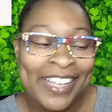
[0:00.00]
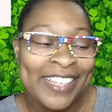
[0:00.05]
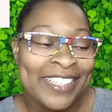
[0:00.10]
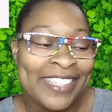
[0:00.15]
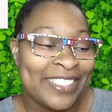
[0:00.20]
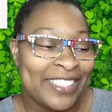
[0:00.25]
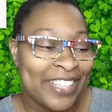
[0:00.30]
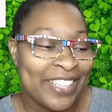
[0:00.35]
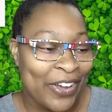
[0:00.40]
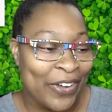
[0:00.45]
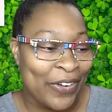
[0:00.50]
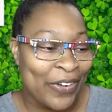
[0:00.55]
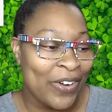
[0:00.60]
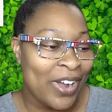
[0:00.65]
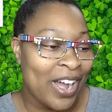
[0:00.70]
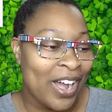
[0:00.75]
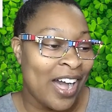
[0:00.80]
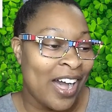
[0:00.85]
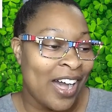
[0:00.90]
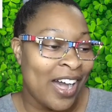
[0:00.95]

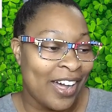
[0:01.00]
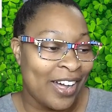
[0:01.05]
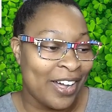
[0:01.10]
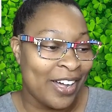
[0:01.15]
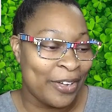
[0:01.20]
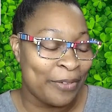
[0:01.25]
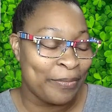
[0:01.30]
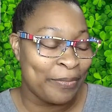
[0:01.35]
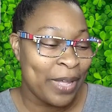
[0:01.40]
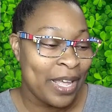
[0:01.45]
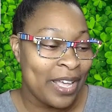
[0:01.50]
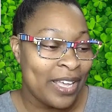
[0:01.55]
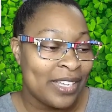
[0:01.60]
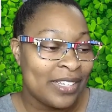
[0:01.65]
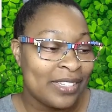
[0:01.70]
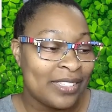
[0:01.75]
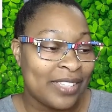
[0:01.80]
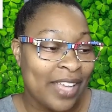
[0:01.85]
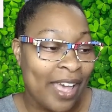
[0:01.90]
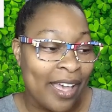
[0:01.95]
So um,
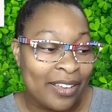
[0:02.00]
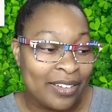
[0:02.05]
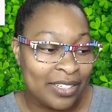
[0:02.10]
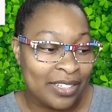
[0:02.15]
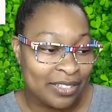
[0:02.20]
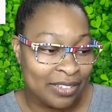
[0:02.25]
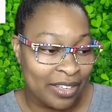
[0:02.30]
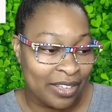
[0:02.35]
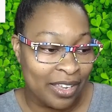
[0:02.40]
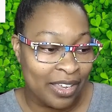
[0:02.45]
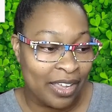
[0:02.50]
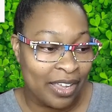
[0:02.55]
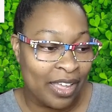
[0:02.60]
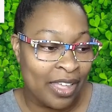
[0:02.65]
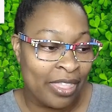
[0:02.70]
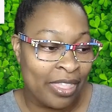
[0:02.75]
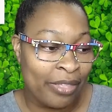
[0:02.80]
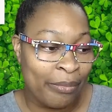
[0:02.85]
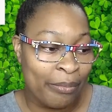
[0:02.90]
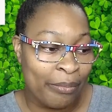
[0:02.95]
technically,
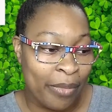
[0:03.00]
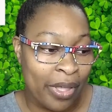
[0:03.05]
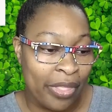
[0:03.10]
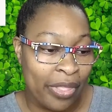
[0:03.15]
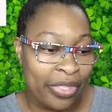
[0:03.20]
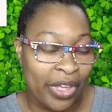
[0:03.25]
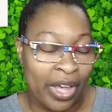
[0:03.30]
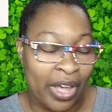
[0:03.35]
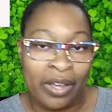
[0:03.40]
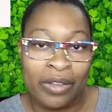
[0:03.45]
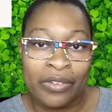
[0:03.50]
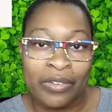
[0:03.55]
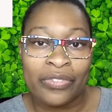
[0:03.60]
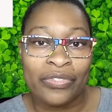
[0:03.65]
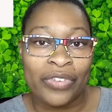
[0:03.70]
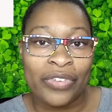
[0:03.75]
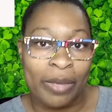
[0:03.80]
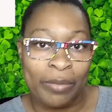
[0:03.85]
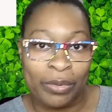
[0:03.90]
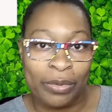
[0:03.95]
in the month of
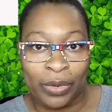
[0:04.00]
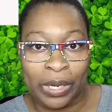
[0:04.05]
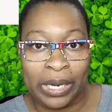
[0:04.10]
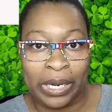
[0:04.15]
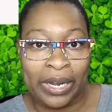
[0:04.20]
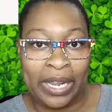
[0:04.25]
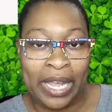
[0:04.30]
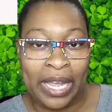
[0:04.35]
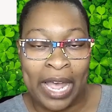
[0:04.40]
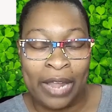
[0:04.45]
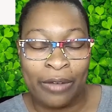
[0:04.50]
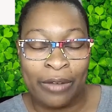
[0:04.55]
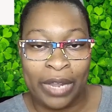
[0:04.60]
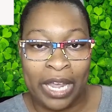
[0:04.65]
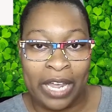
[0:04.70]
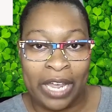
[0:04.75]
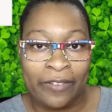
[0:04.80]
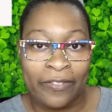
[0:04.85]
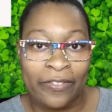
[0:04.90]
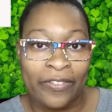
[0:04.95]
February, I
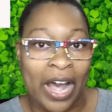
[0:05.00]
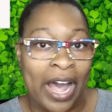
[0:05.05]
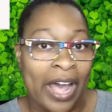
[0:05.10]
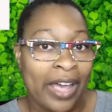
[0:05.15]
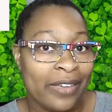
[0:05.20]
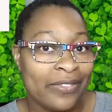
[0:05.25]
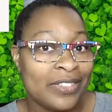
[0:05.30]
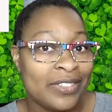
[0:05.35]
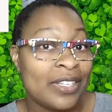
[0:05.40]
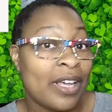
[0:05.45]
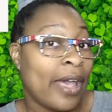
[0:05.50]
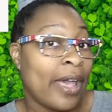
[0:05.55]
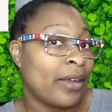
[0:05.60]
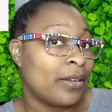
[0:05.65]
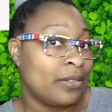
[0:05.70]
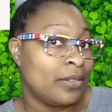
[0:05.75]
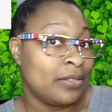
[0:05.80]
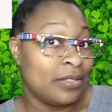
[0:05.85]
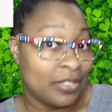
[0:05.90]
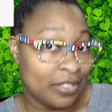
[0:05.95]
read five
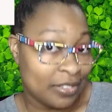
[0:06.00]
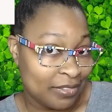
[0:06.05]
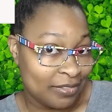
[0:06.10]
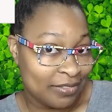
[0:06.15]
titles